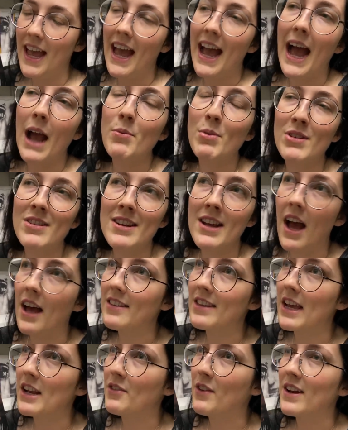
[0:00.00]
I was not
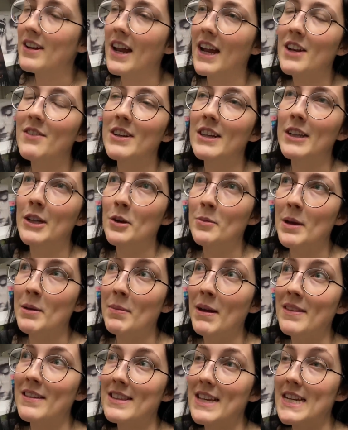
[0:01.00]
satisfied, not even a little bit,
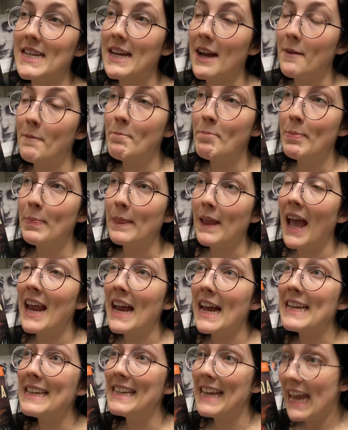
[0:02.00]
by this ending. And
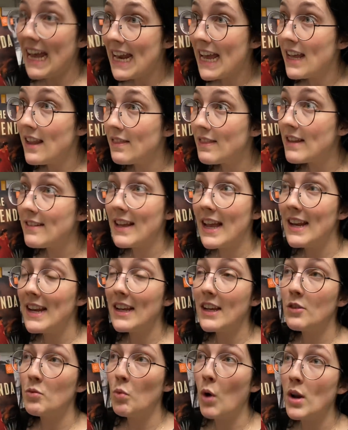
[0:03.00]
I get it, this
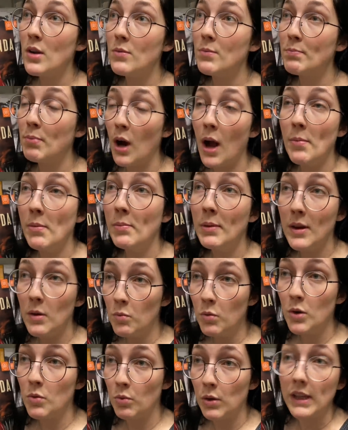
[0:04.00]
ending is what probably
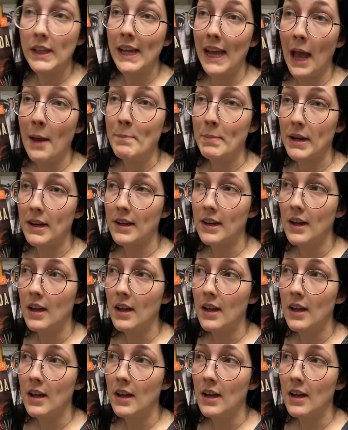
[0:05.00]
would really happen.